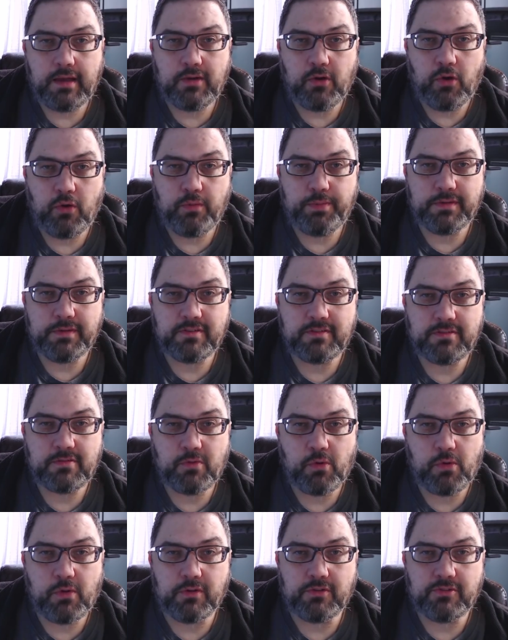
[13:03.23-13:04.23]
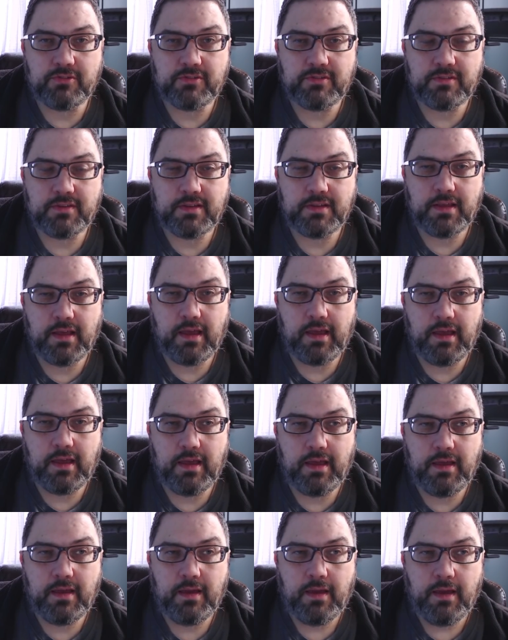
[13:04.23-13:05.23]
open source,
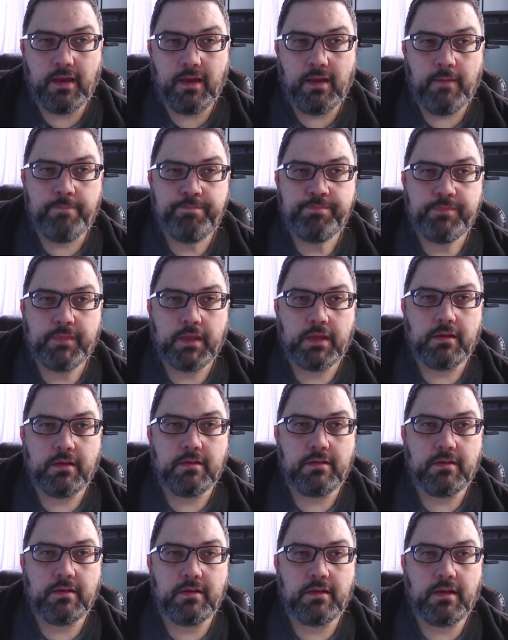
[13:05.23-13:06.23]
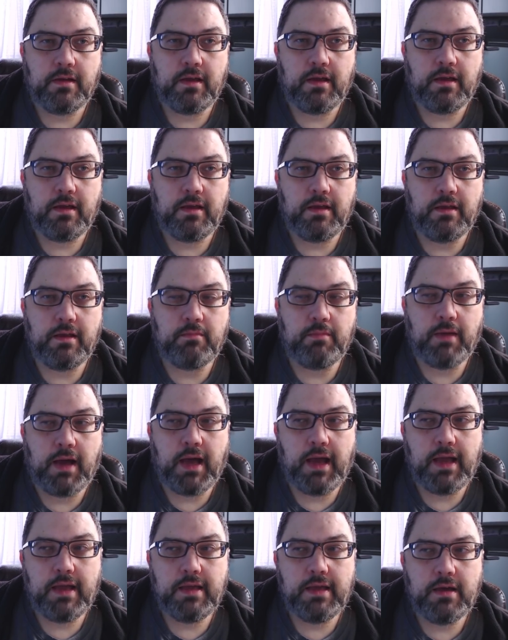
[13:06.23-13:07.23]
they, in
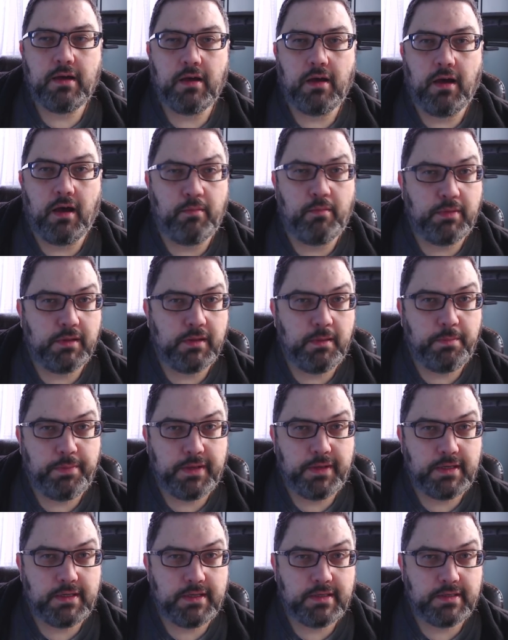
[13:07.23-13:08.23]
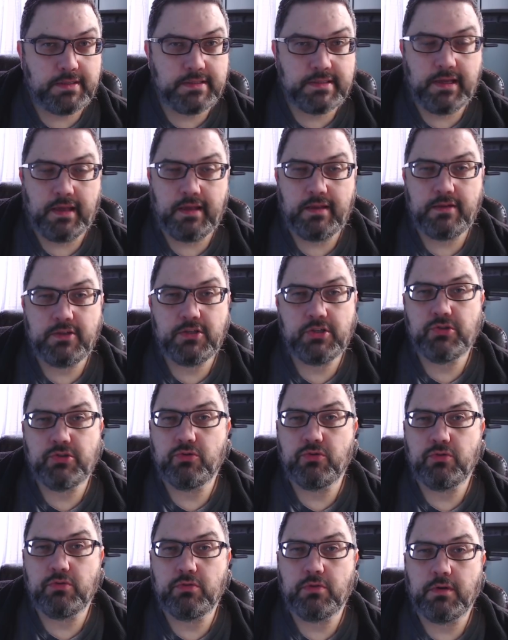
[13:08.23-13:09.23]
my humble opinion, tend
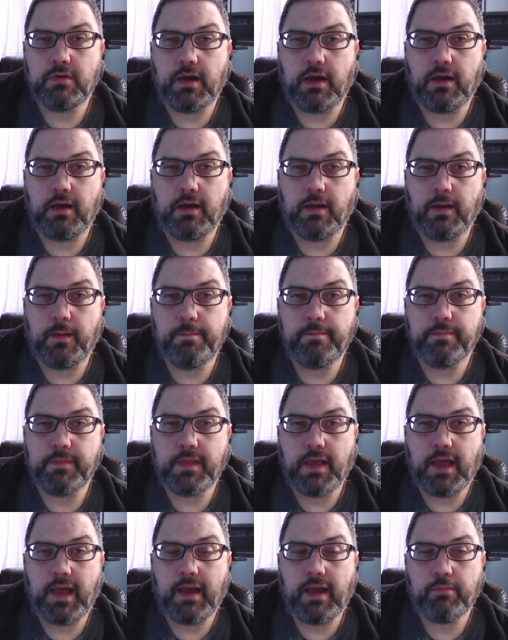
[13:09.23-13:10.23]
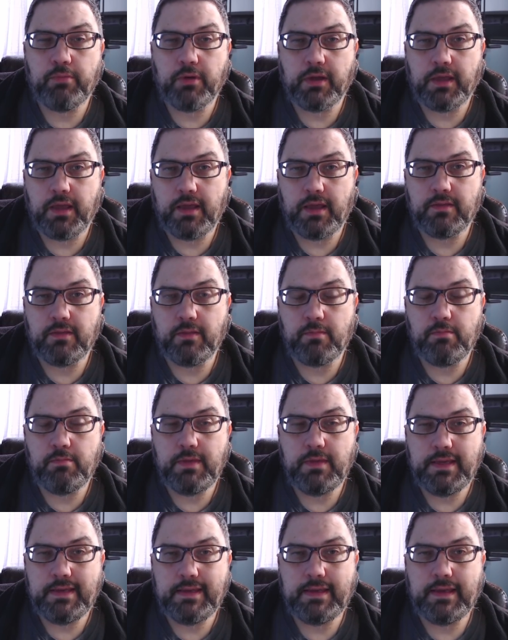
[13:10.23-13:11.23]
to abrogate the
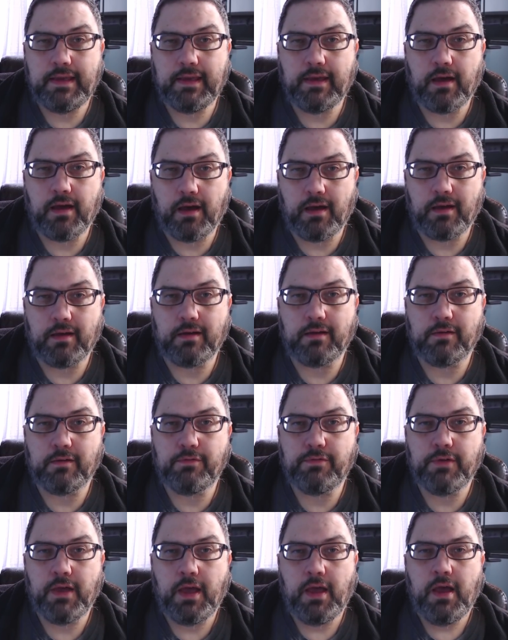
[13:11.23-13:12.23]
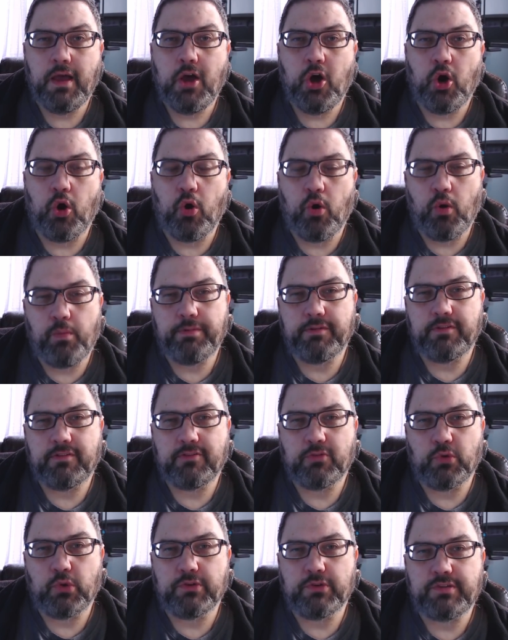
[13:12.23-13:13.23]
meaning of open
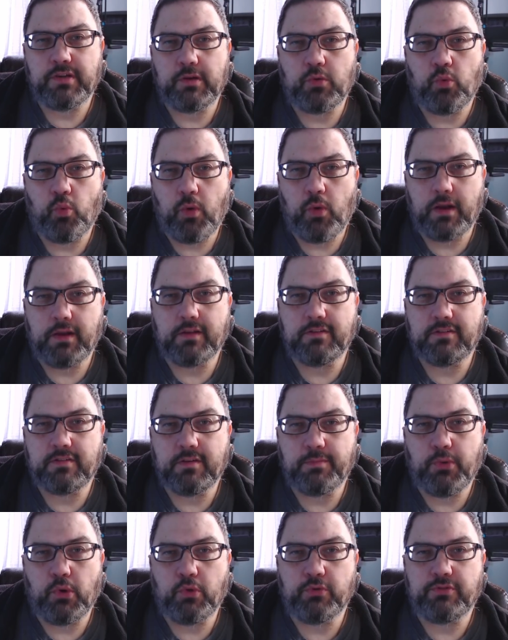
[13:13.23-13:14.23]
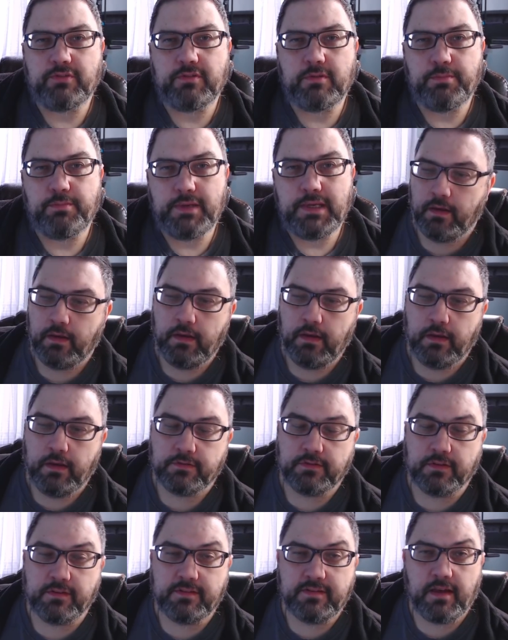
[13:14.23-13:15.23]
source and what it's supposed to be.
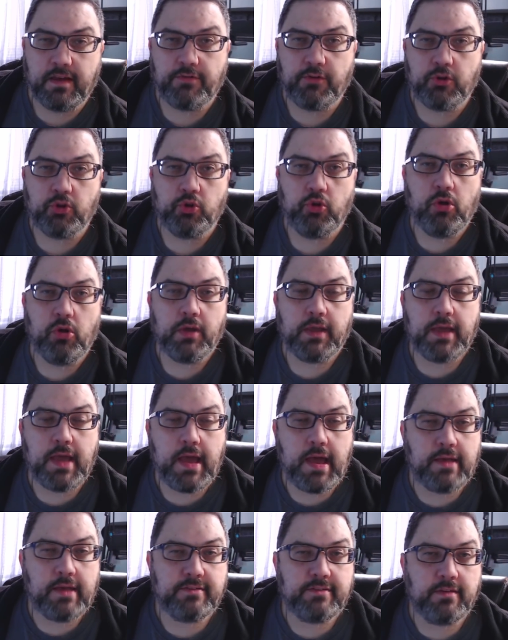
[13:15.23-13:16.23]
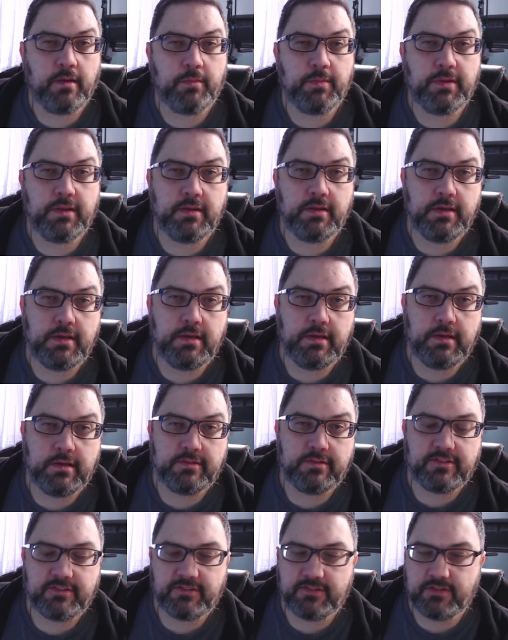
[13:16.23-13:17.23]
So let's have a look at some of the
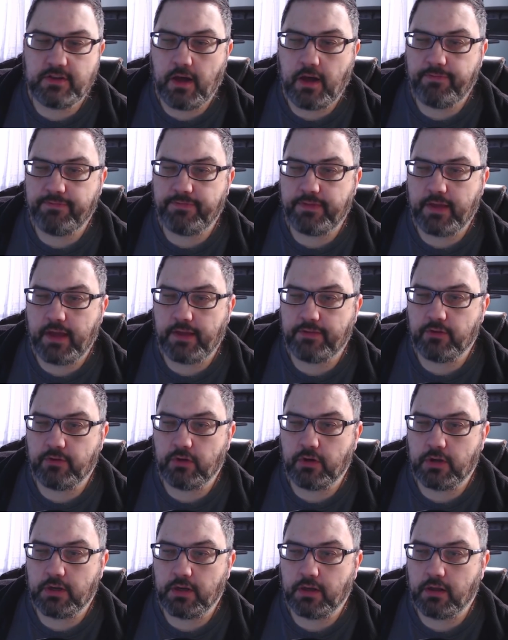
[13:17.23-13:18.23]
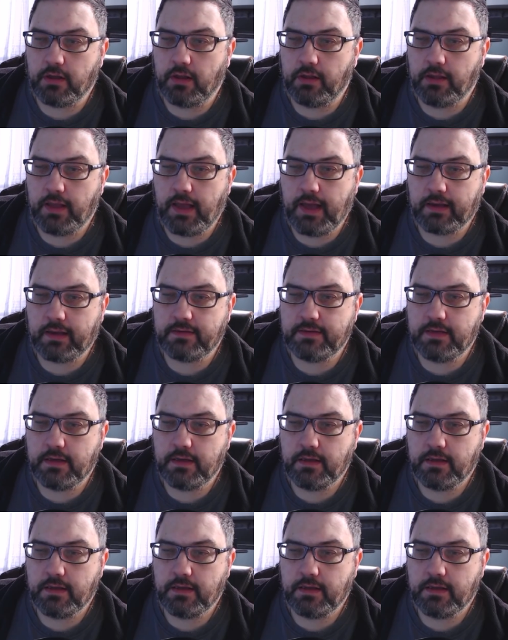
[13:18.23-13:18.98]
stuff that they're going to collect